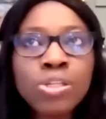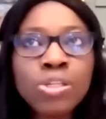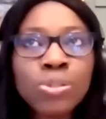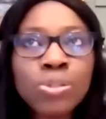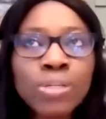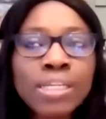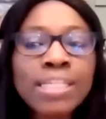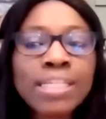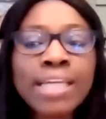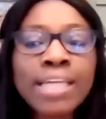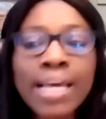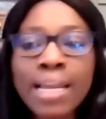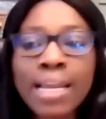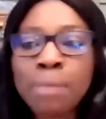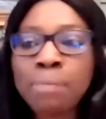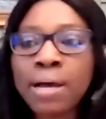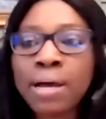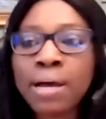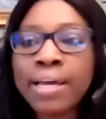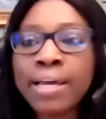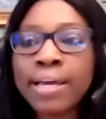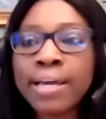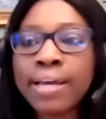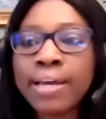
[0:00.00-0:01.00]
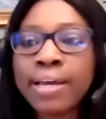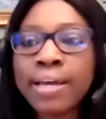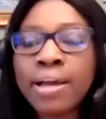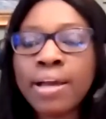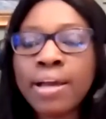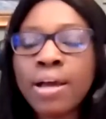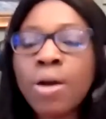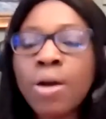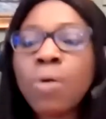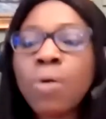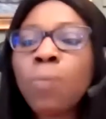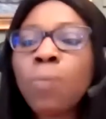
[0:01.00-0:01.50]
You need the LMIA
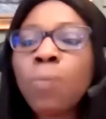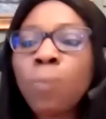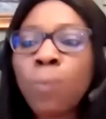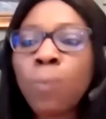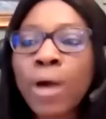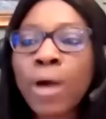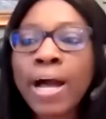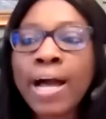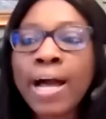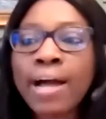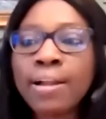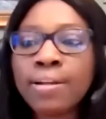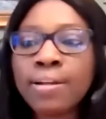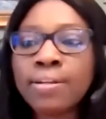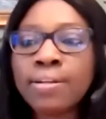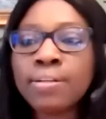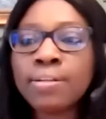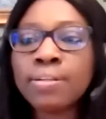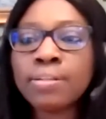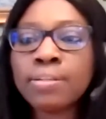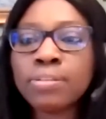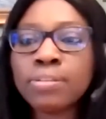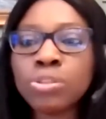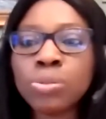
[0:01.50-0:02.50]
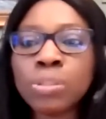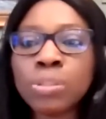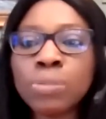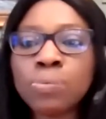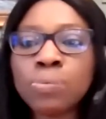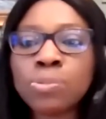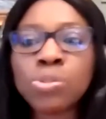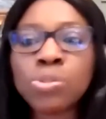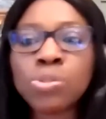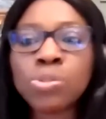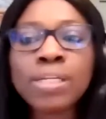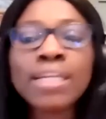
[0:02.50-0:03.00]
while doing it.